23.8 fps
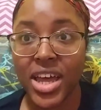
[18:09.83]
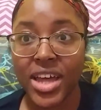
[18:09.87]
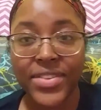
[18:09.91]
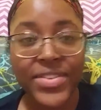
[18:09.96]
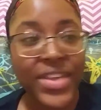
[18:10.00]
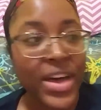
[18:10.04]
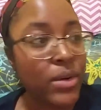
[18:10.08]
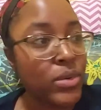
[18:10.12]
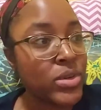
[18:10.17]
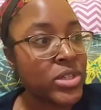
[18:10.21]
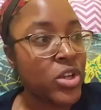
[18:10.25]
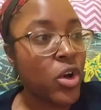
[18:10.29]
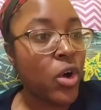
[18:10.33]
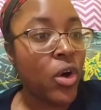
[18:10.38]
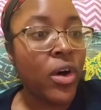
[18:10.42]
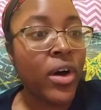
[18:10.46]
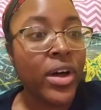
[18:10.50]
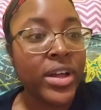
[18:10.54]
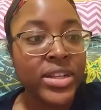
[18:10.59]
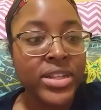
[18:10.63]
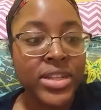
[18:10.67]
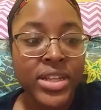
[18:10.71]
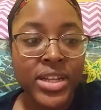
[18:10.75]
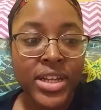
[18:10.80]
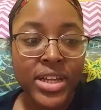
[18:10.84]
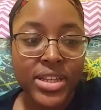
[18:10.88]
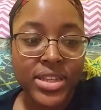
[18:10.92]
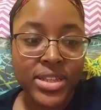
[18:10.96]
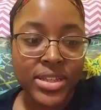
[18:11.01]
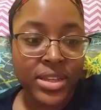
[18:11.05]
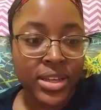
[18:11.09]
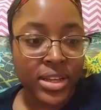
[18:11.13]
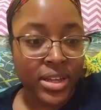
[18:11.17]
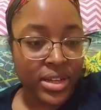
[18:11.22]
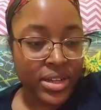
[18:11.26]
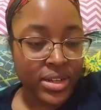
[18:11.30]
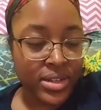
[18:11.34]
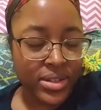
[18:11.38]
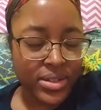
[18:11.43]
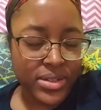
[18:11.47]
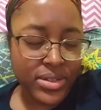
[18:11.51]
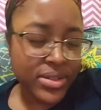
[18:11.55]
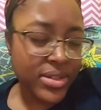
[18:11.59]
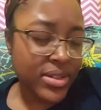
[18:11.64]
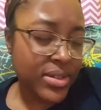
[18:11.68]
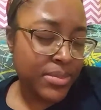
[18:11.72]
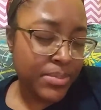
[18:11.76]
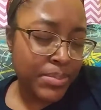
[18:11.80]
that was on the
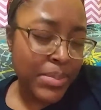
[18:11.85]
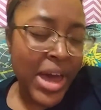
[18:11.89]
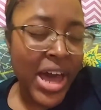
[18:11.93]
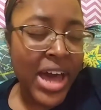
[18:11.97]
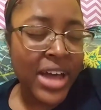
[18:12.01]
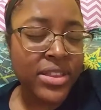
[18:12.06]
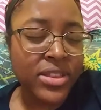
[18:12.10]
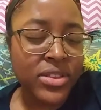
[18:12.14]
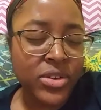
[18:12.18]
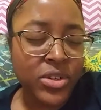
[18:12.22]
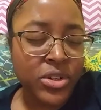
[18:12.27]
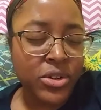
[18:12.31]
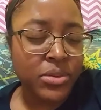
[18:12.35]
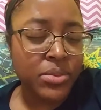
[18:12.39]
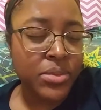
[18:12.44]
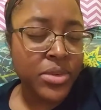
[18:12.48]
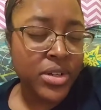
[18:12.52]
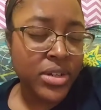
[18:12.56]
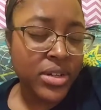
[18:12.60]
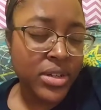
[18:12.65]
bathroom